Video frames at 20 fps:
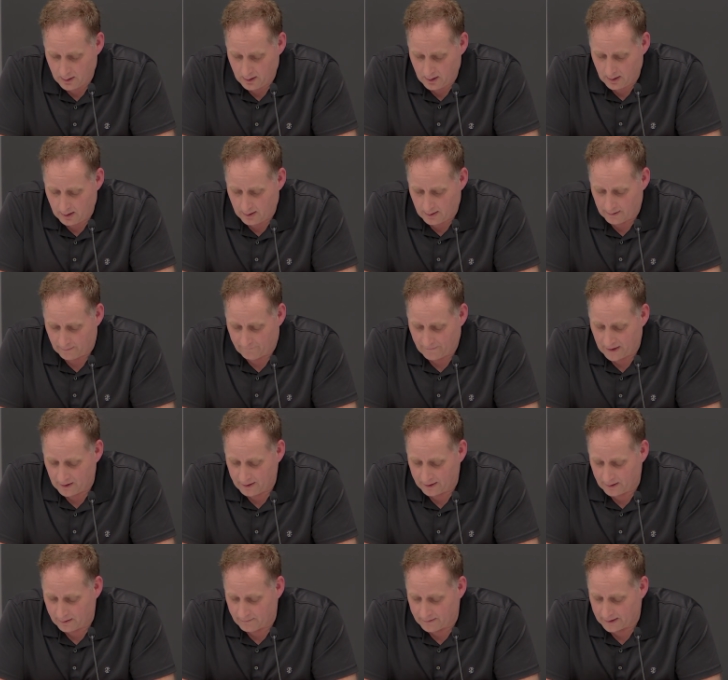The
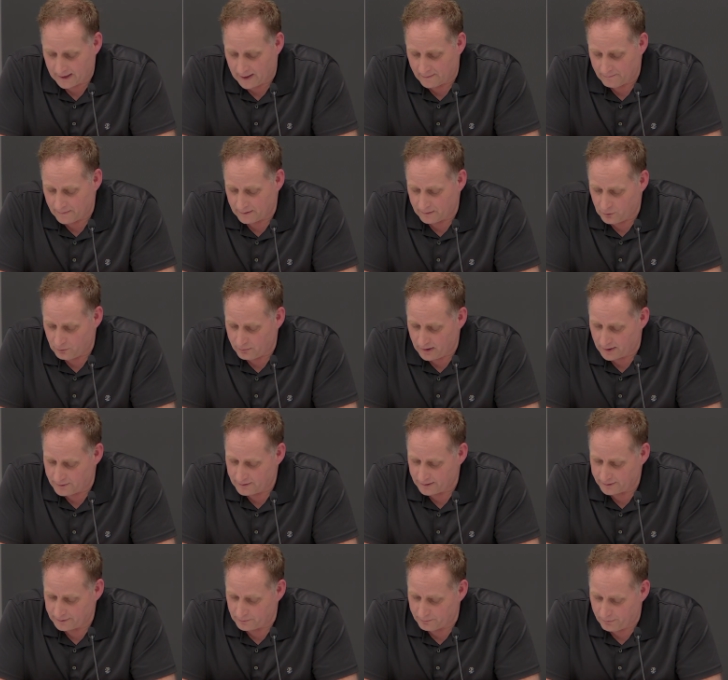failure of the government of New
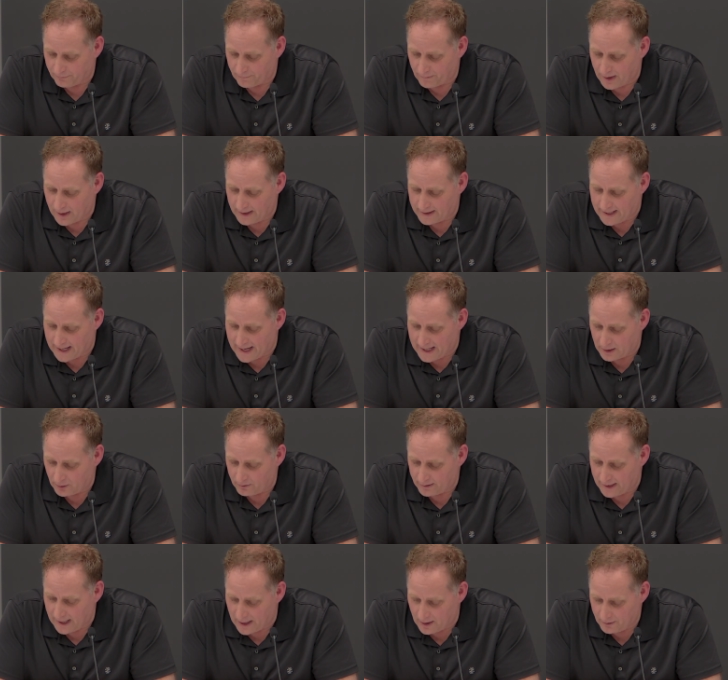Brunswick to provide adequate
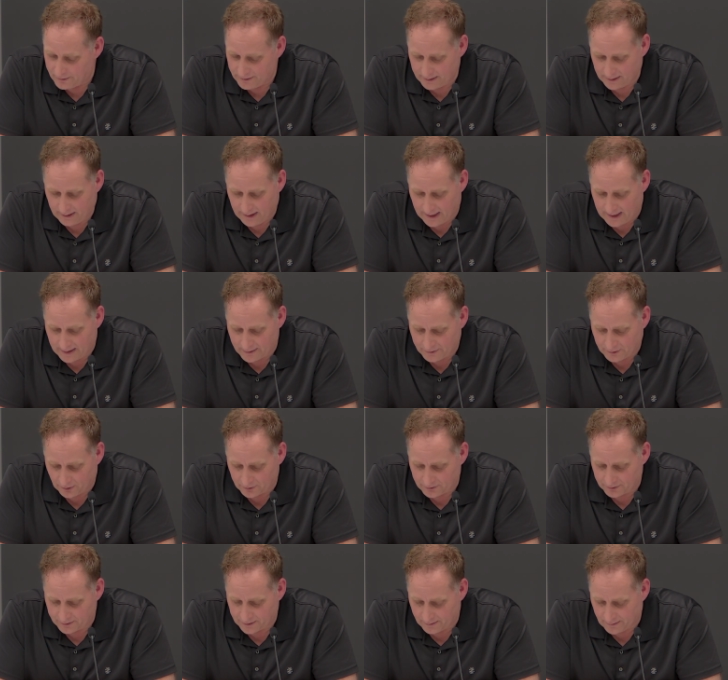housing and social
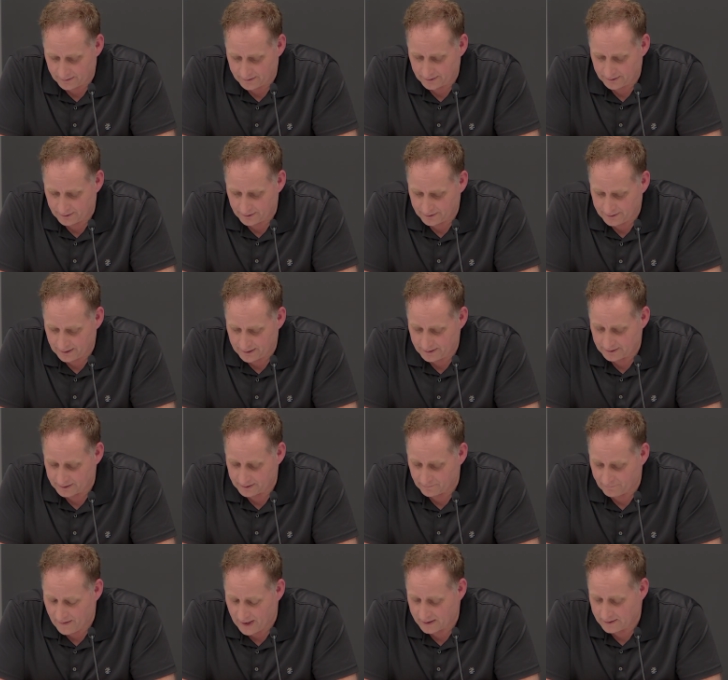services to citizens
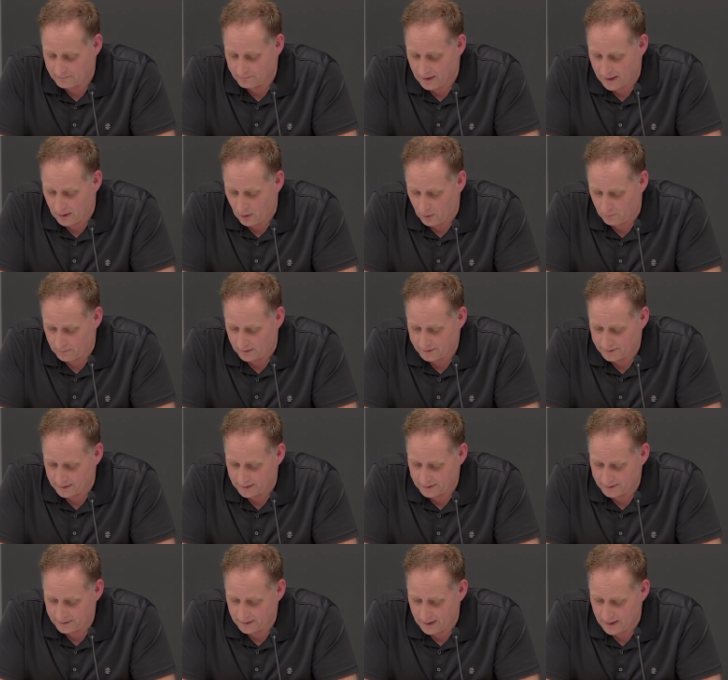affected by
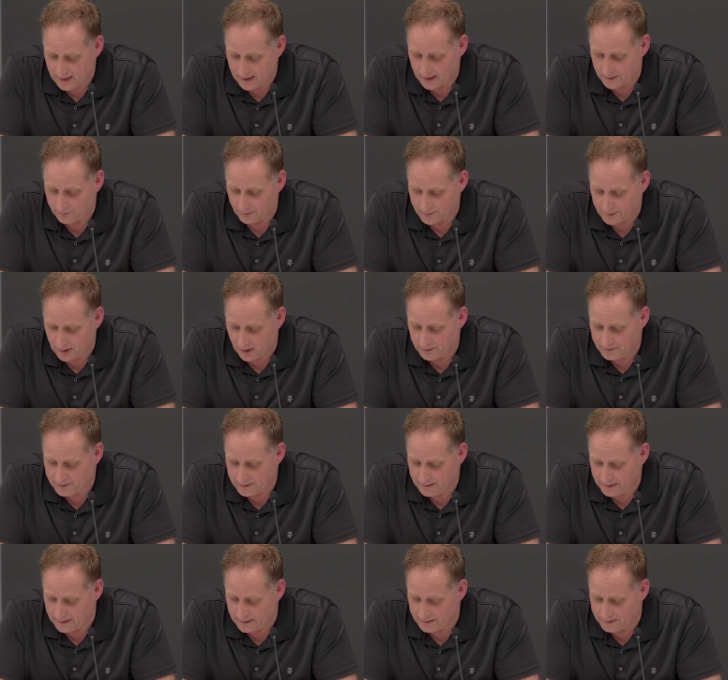homelessness has resulted
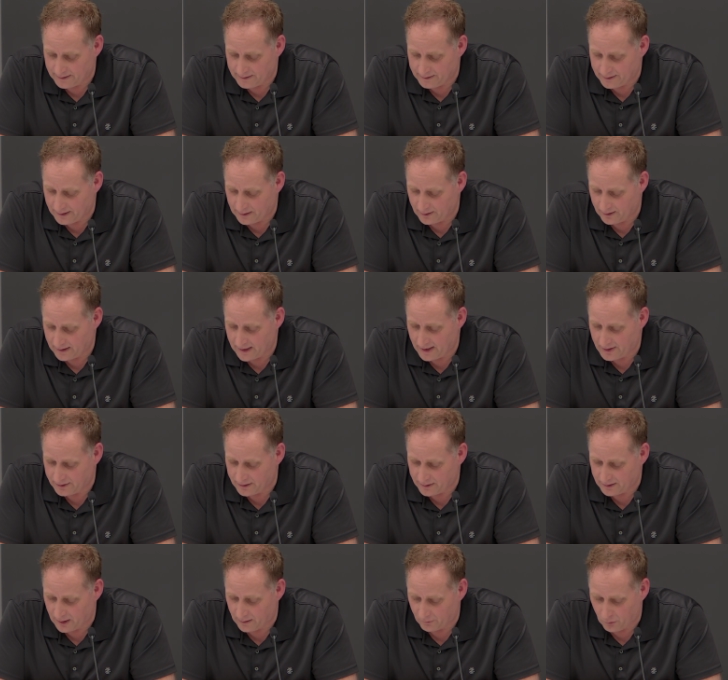in
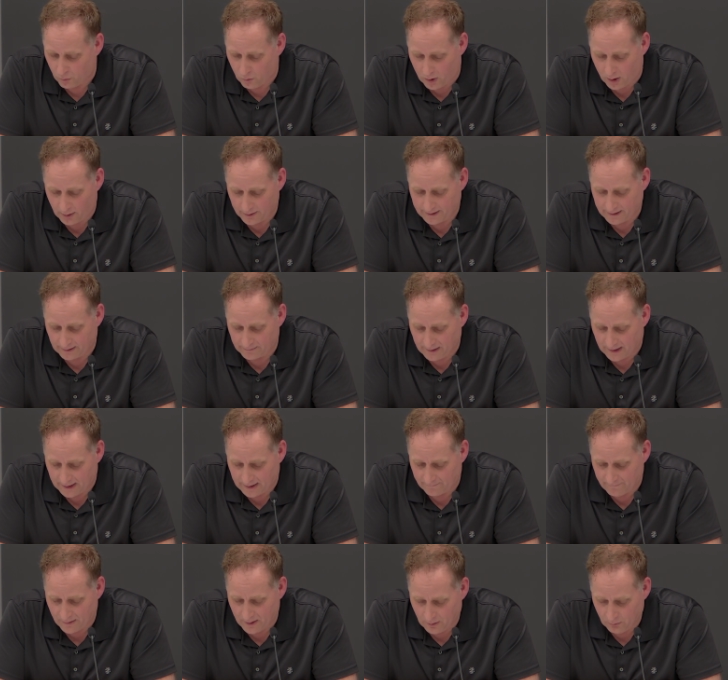deterioration of quality of life
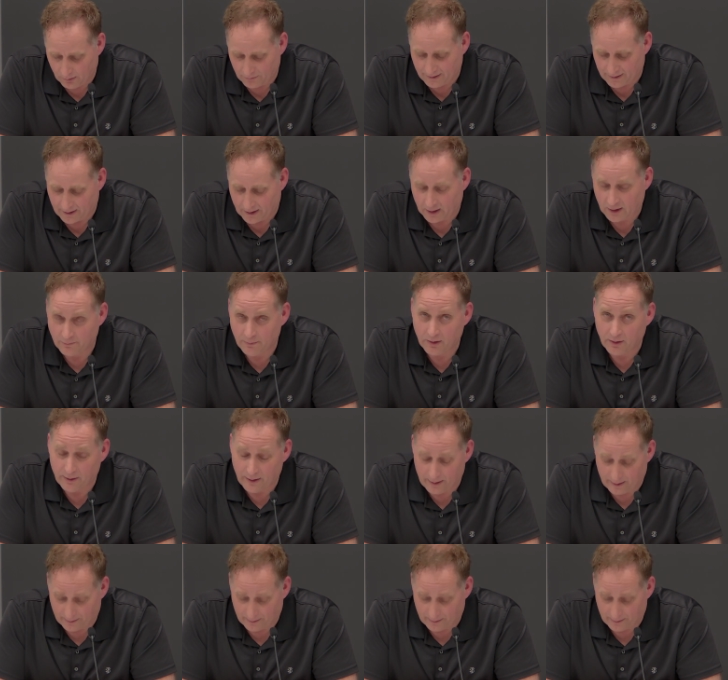within our community.